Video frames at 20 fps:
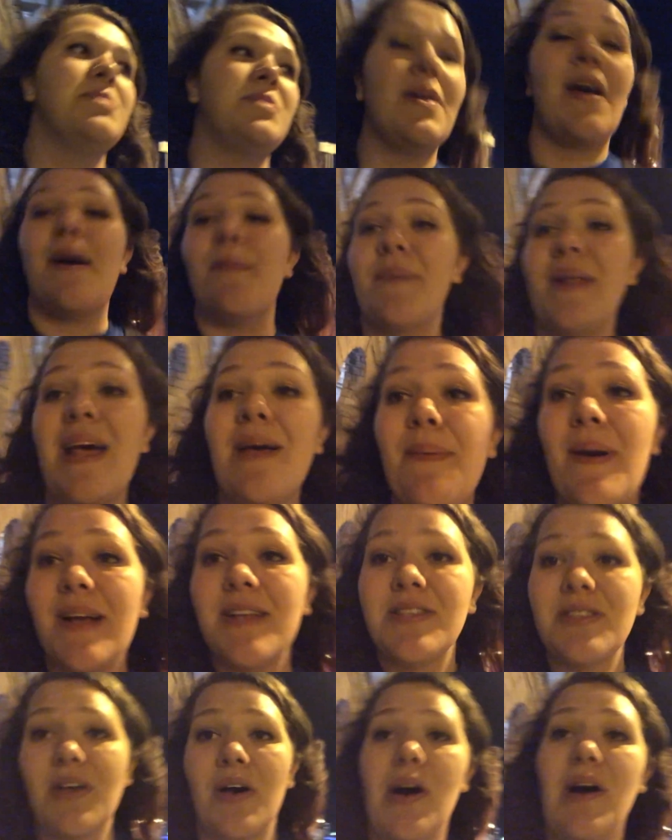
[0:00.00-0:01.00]
So yeah, I'm gonna head back
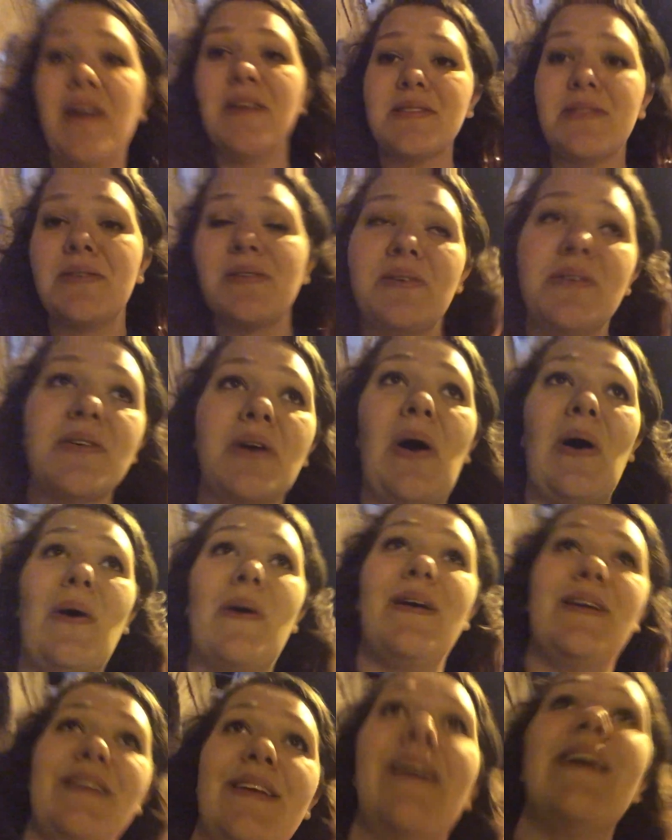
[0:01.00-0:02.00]
to the hostel and
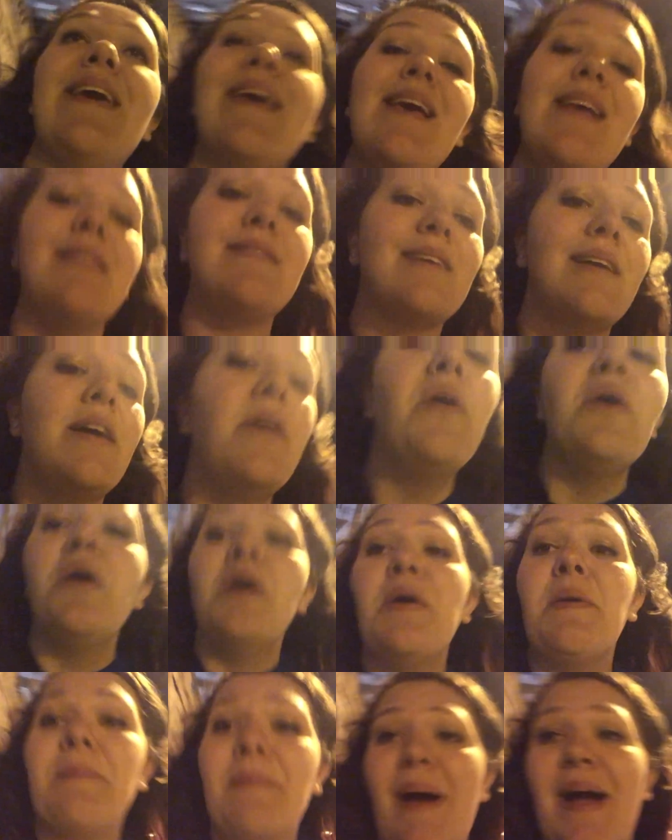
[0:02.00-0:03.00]
call it a night.
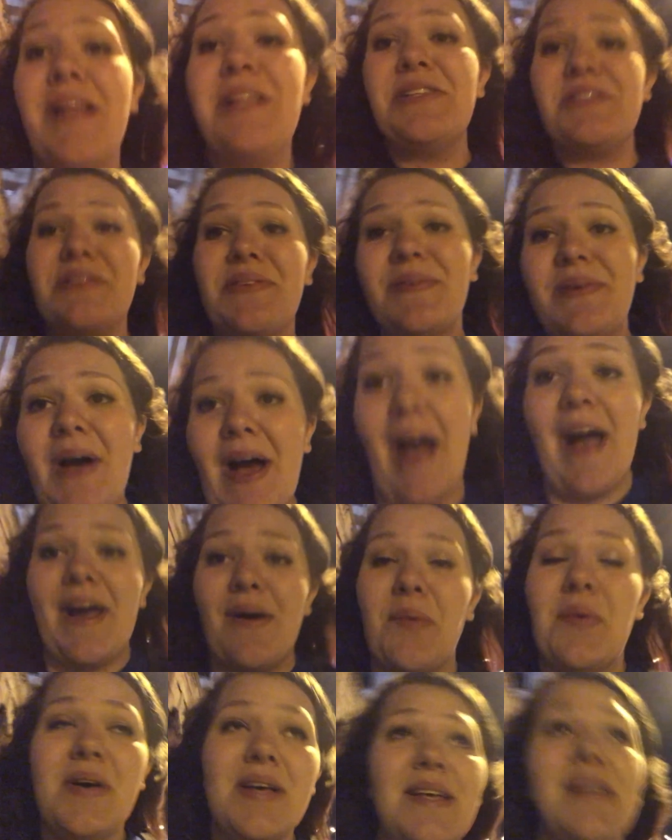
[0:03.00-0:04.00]
Mind you,
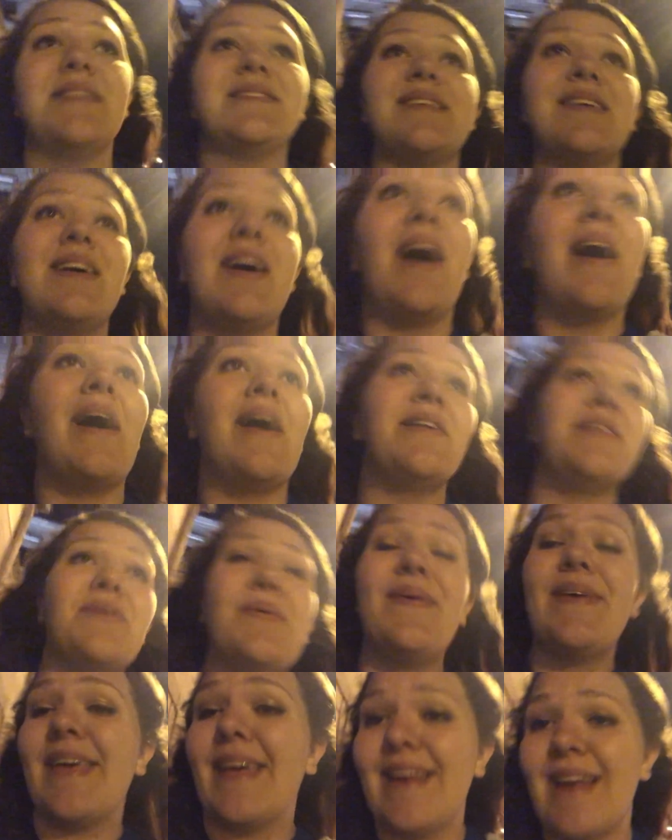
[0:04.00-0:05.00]
I did
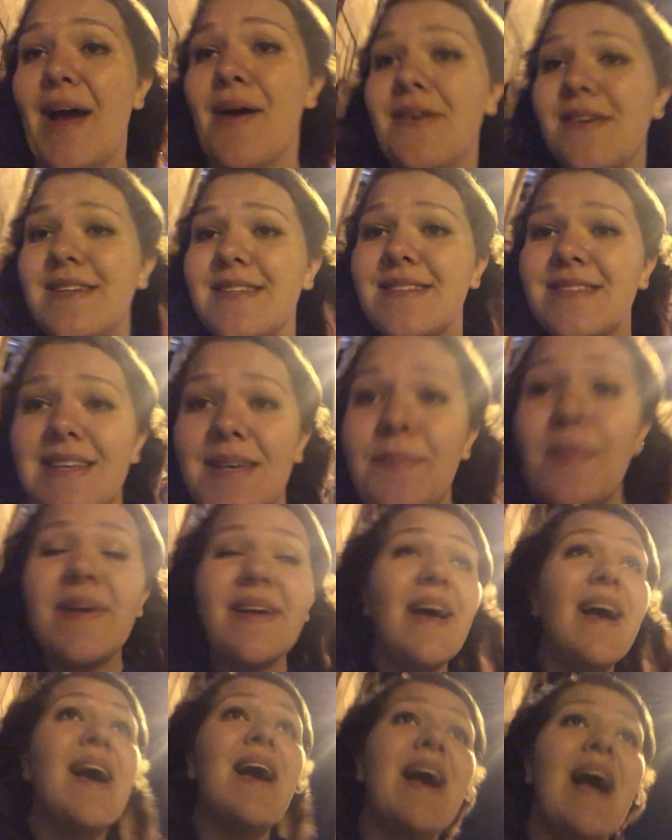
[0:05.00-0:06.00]
only get an hour of sleep.
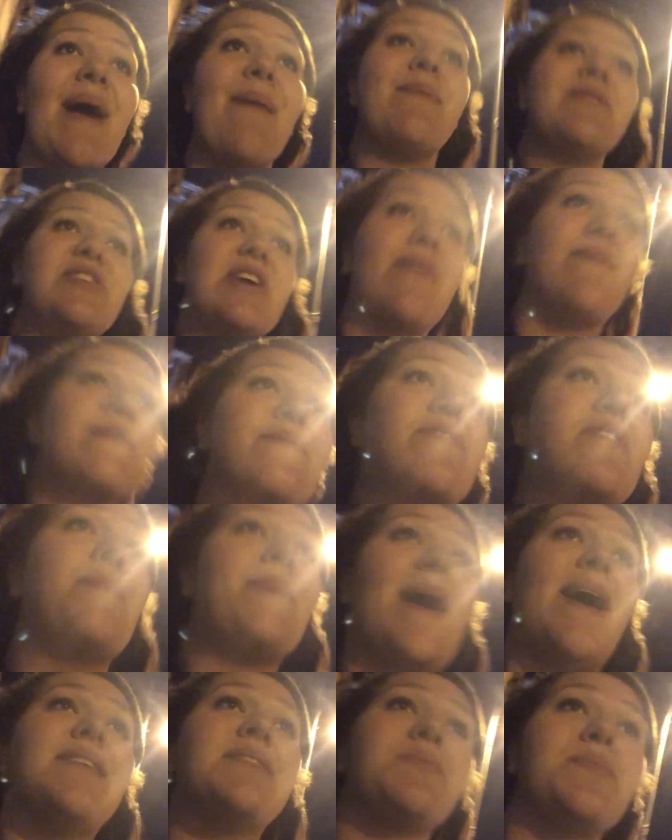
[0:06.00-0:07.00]
I've been traveling for the
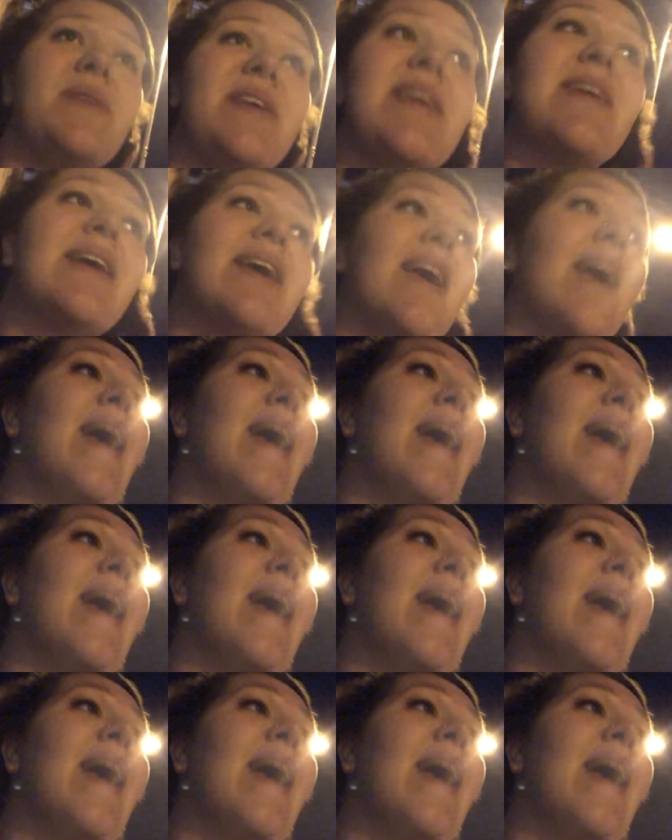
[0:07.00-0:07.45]
past week.